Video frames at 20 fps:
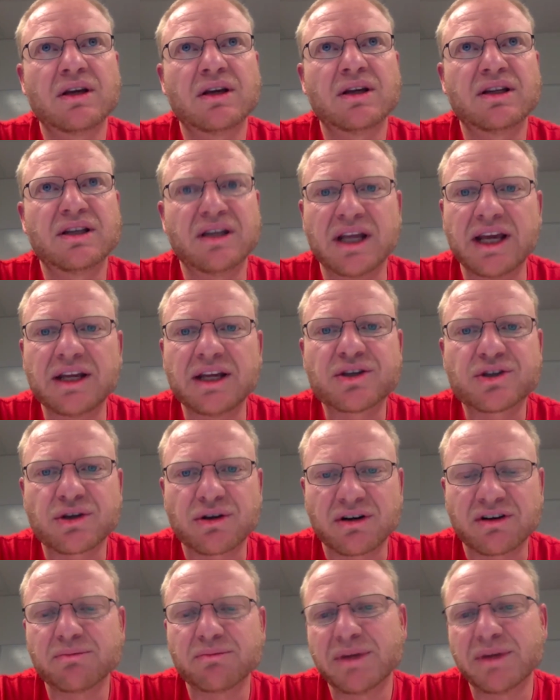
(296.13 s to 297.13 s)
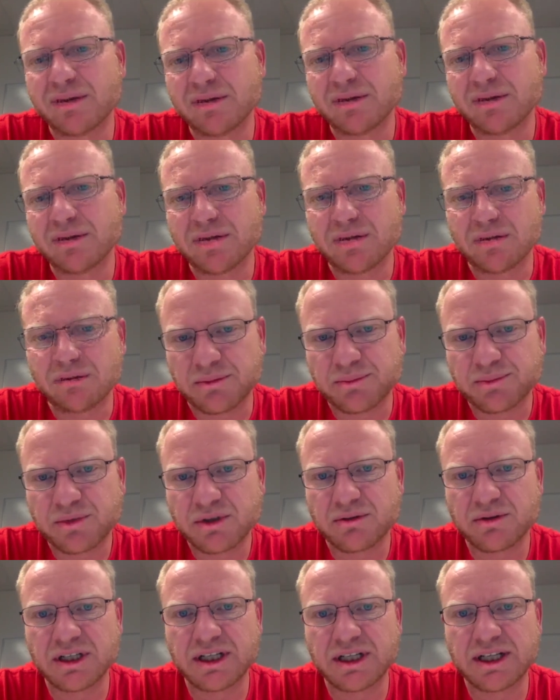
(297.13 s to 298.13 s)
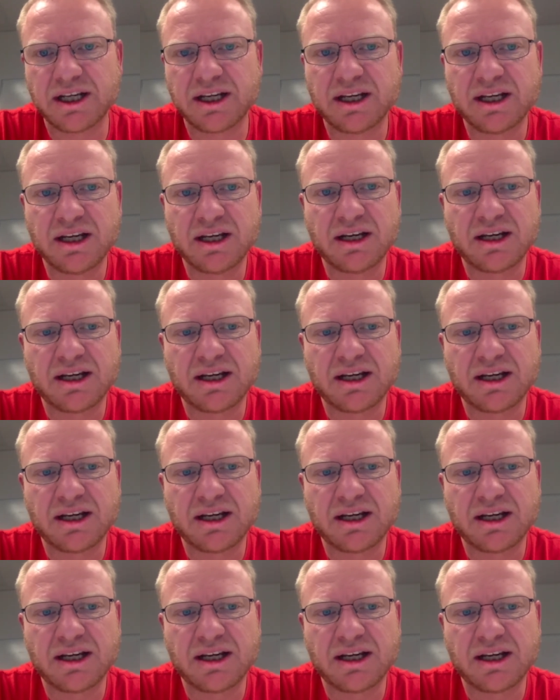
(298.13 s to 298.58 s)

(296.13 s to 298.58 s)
nature of metadata. Really,